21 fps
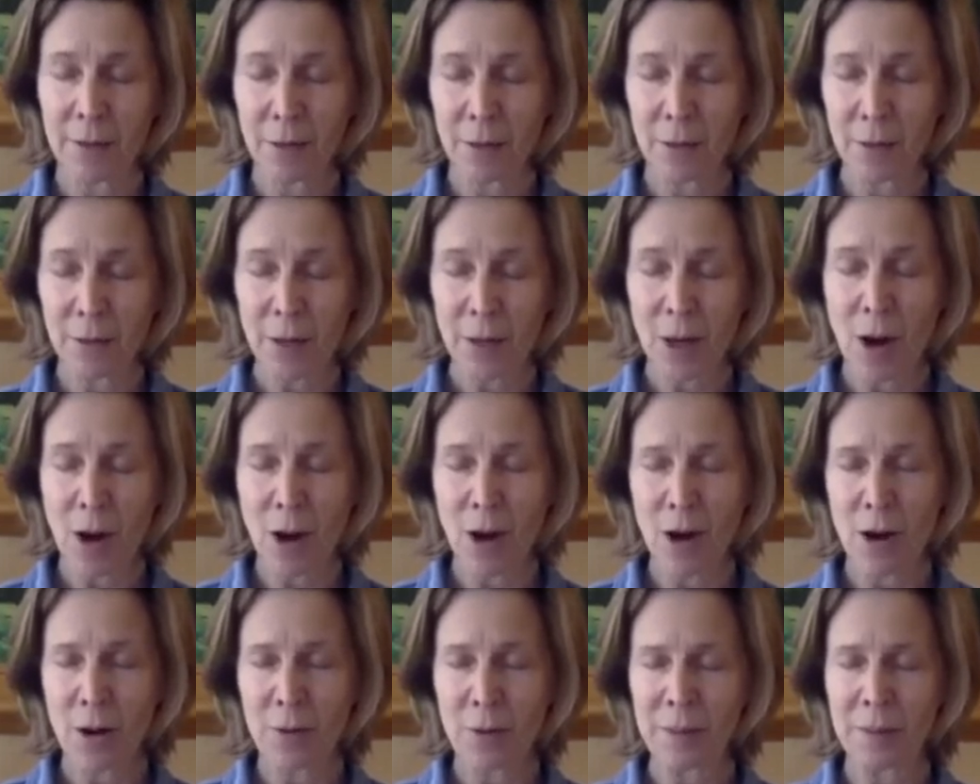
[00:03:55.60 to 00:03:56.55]

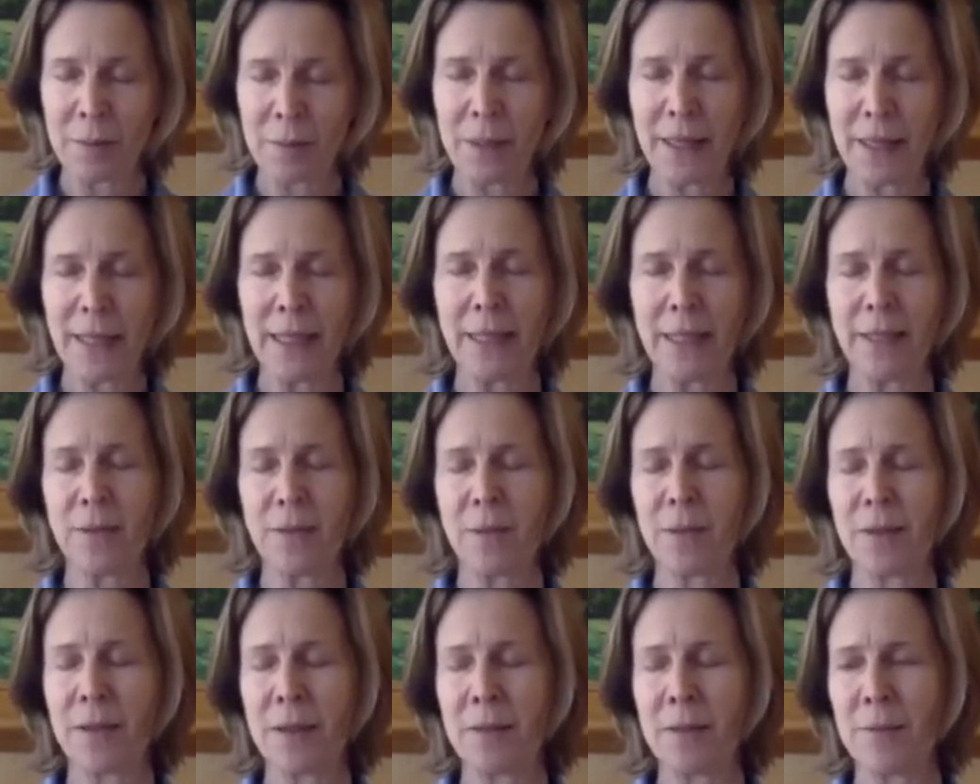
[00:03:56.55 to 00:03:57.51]
calm and peace
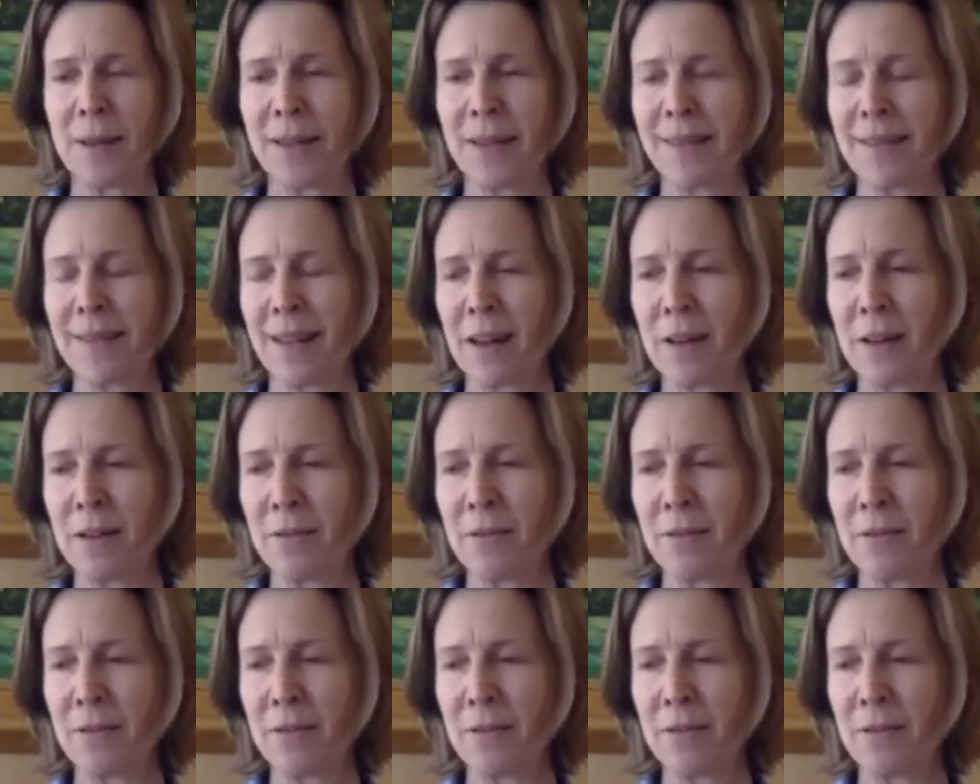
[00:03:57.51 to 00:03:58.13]
within myself.